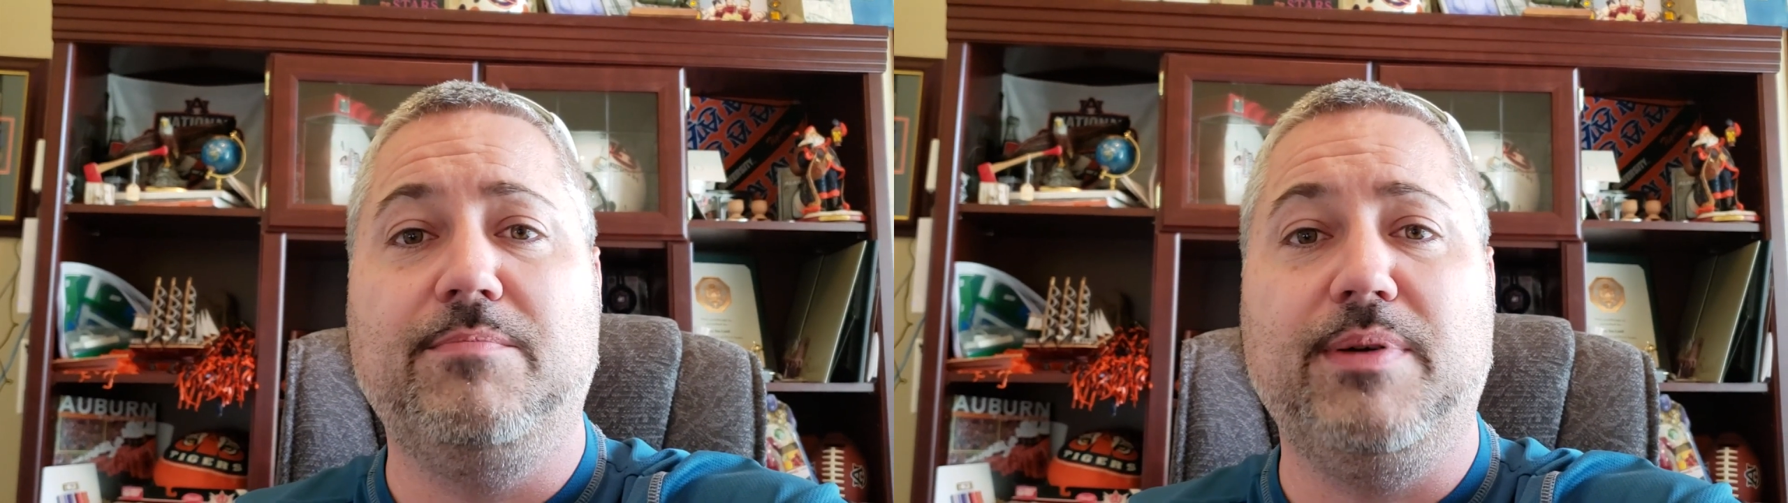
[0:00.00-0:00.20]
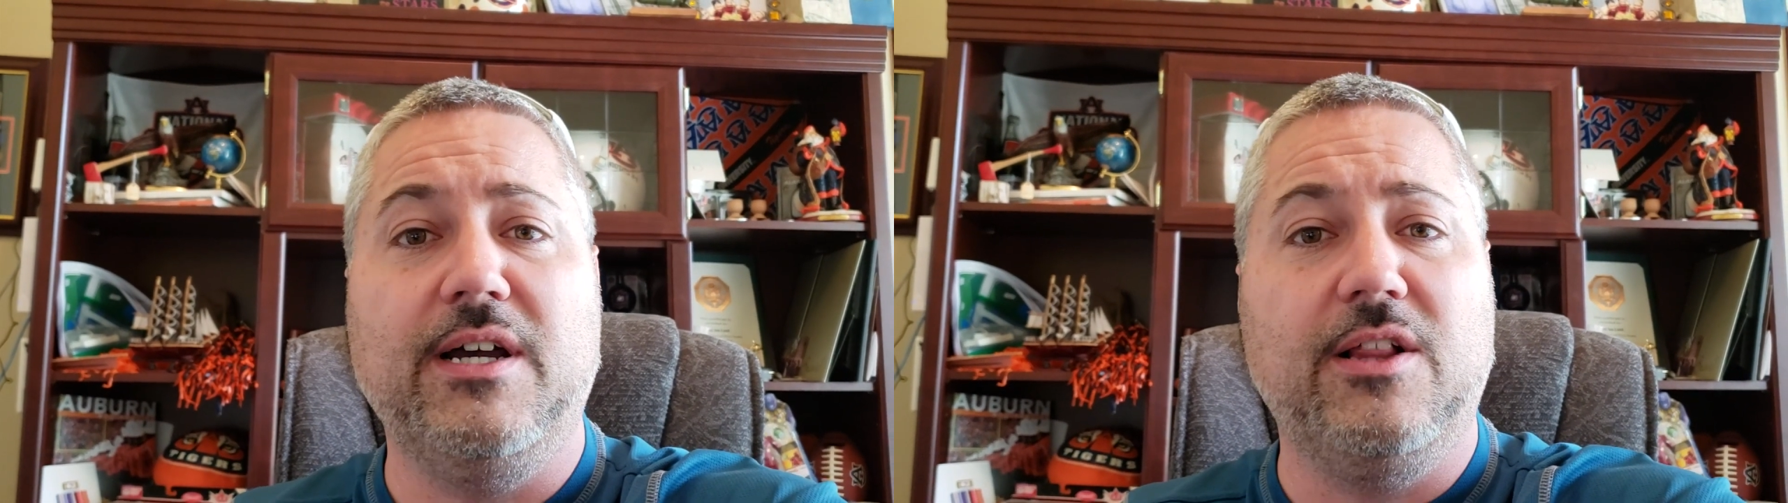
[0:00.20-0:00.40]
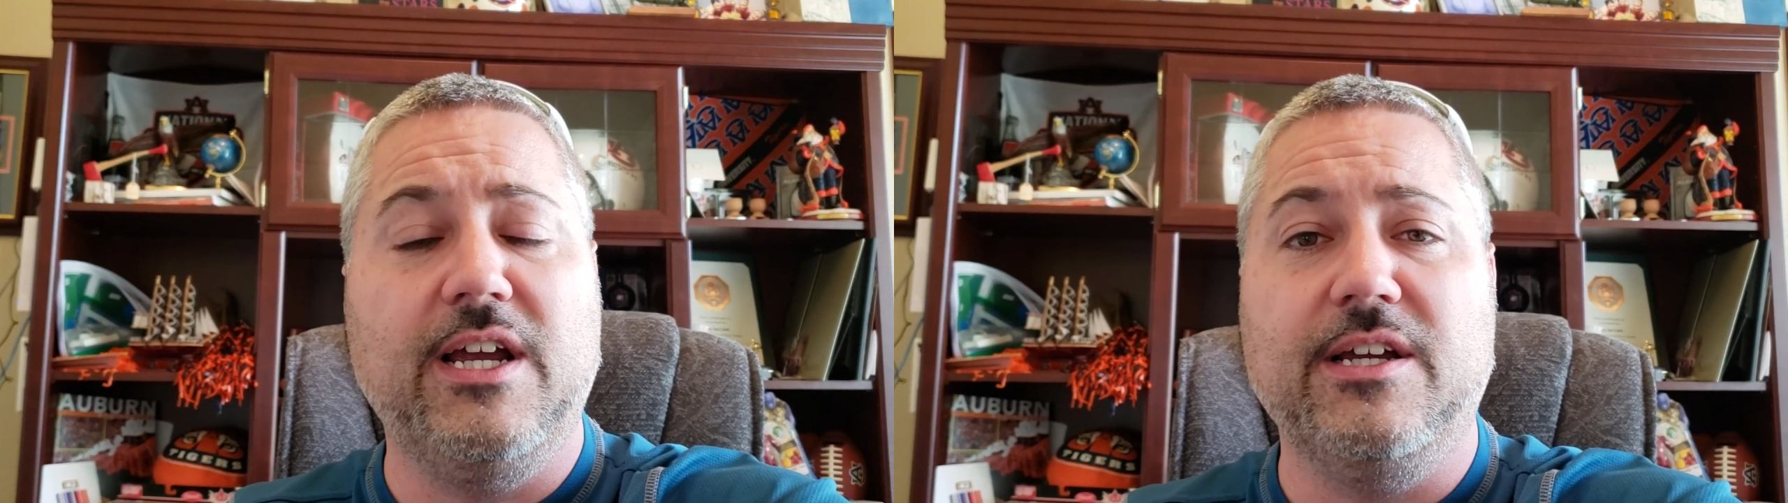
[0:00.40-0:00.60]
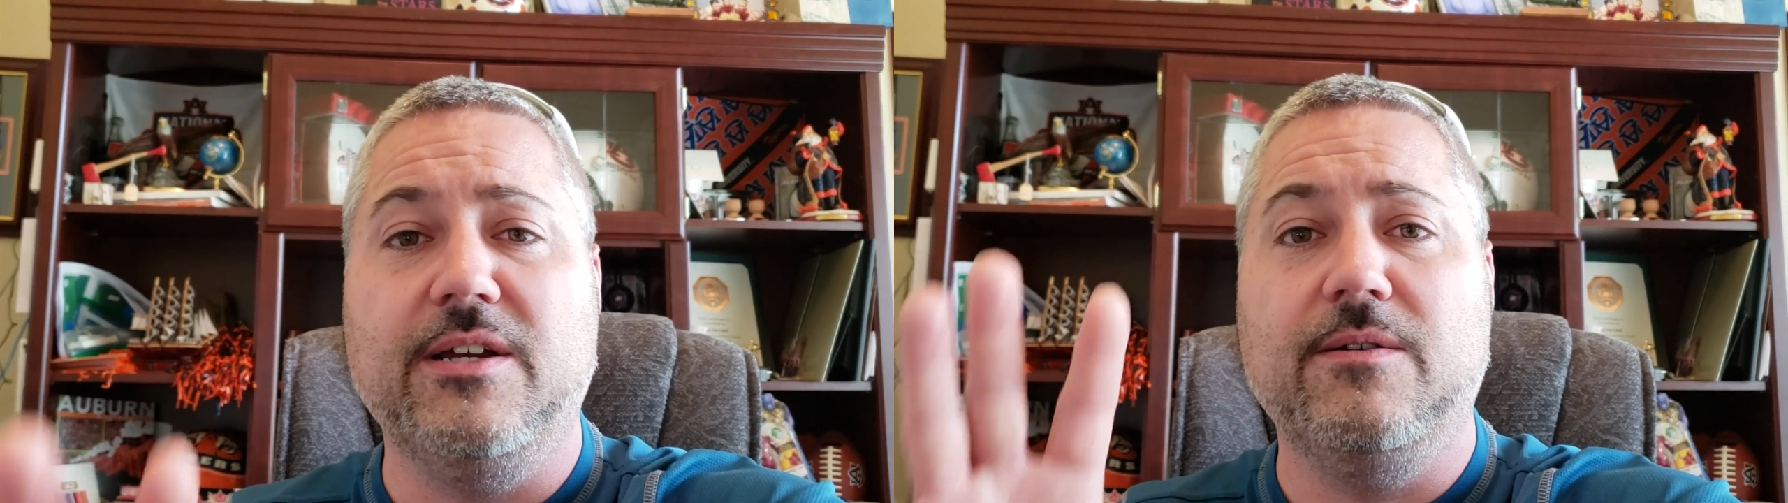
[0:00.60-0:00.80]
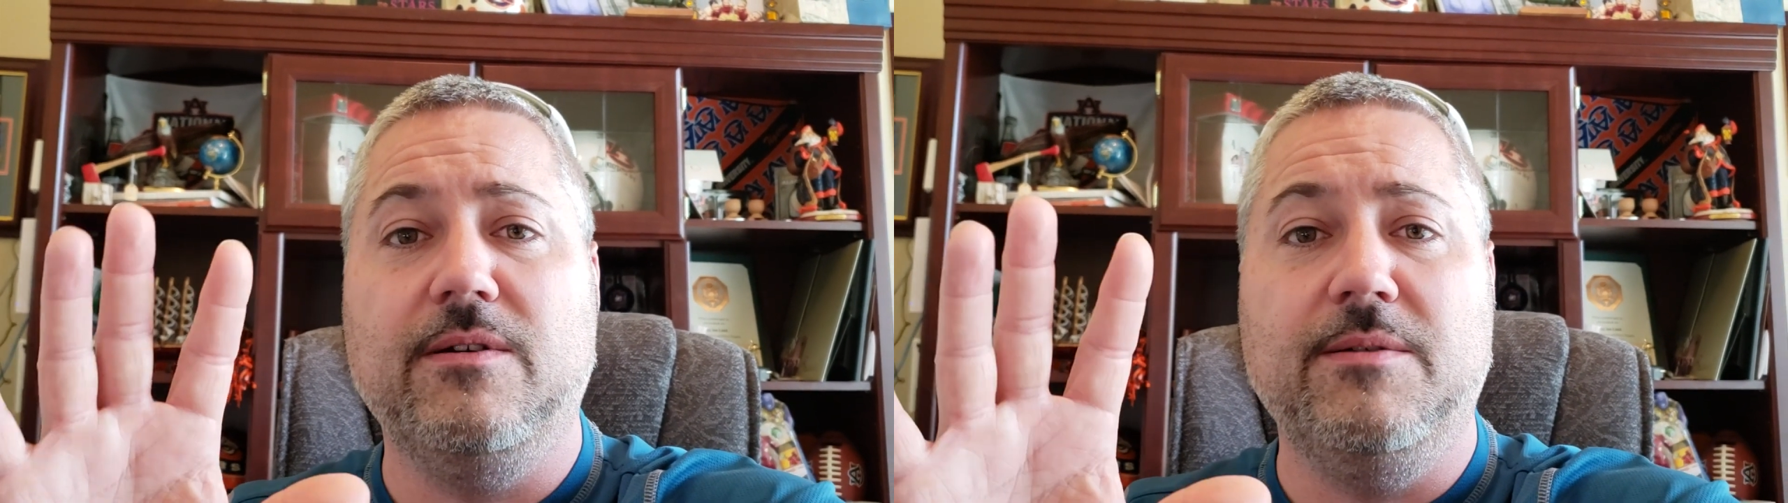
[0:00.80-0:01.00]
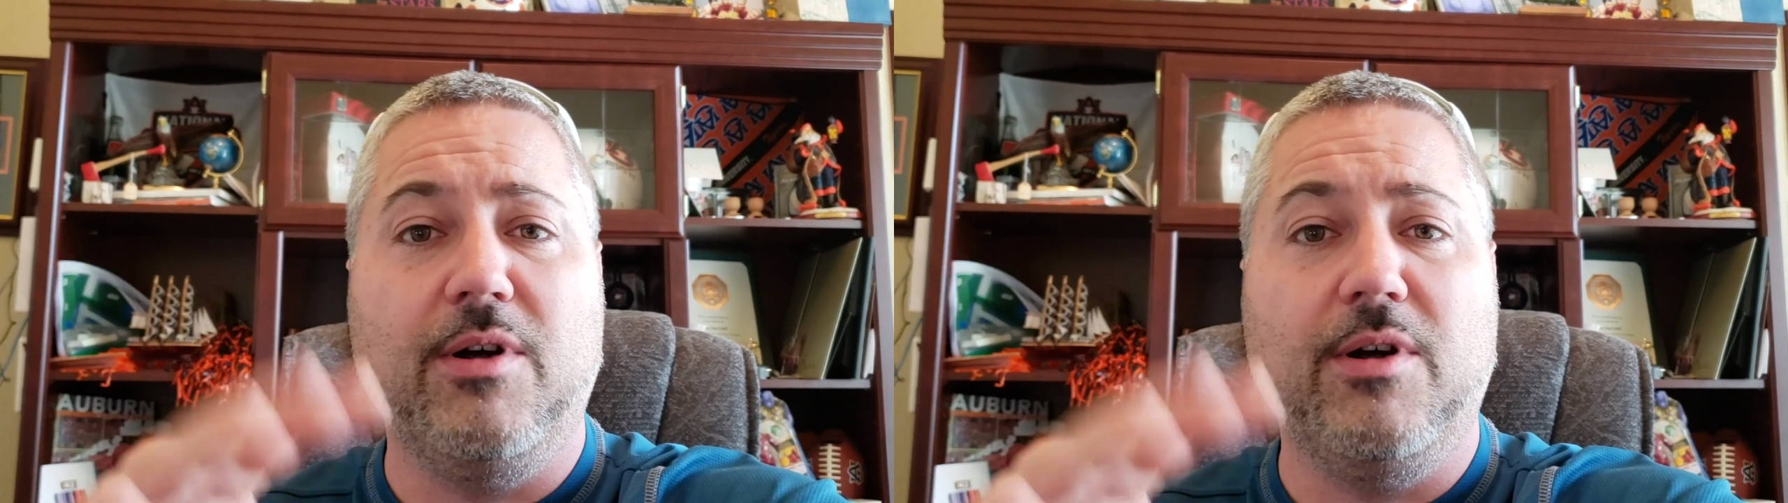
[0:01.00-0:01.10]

Pell area in